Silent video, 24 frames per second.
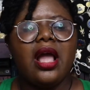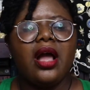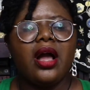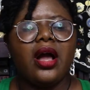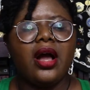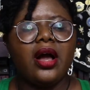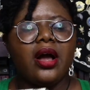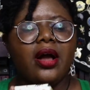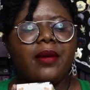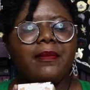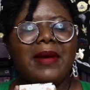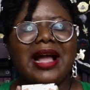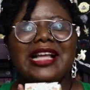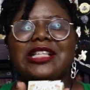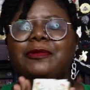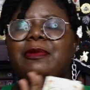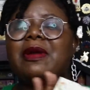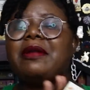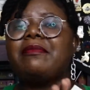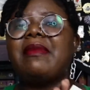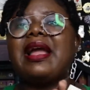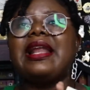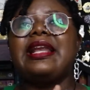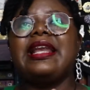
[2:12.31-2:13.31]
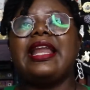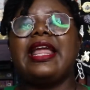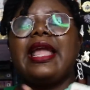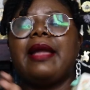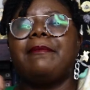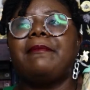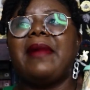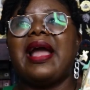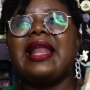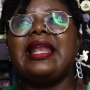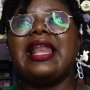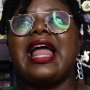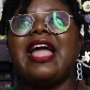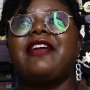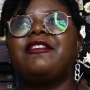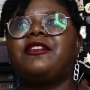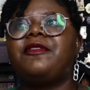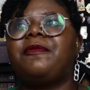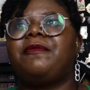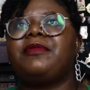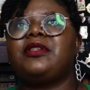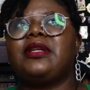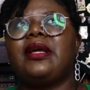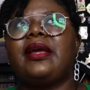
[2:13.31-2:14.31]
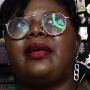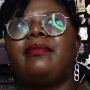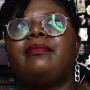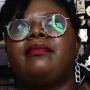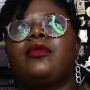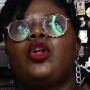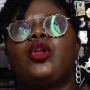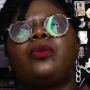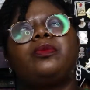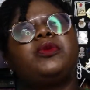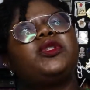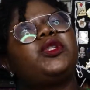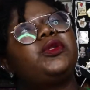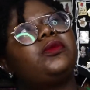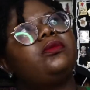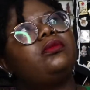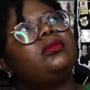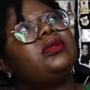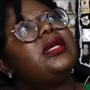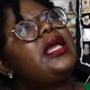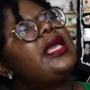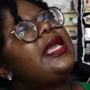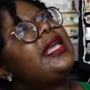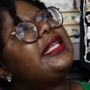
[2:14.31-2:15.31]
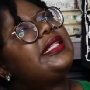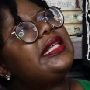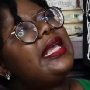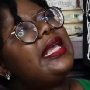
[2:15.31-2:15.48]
Um, I spent my, my life, um, is